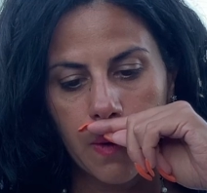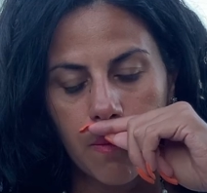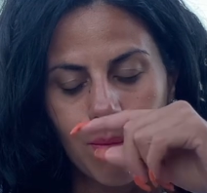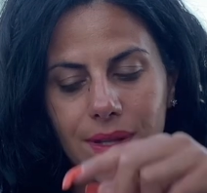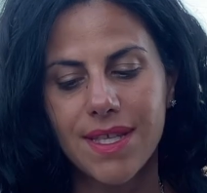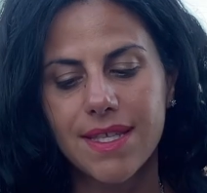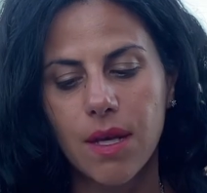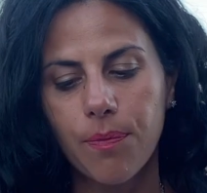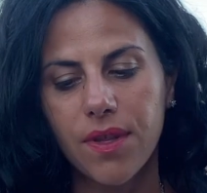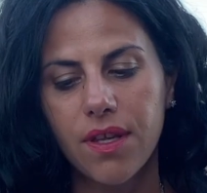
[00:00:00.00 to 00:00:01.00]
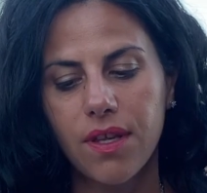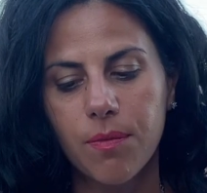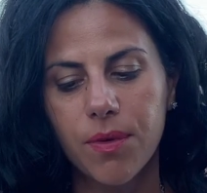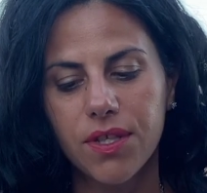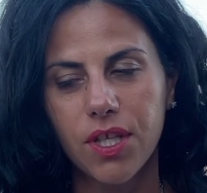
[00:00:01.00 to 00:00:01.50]
But it's something here
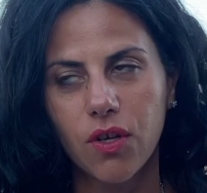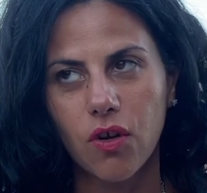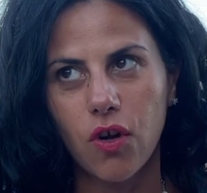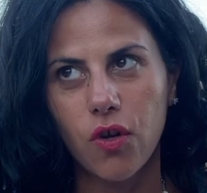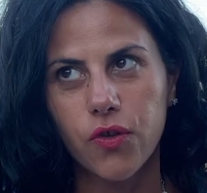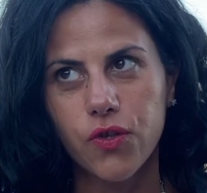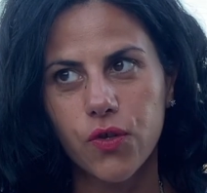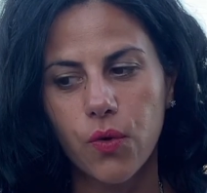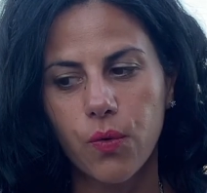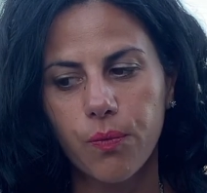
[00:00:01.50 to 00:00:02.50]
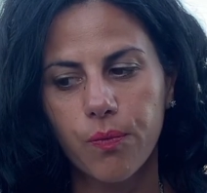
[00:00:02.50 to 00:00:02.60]
particular also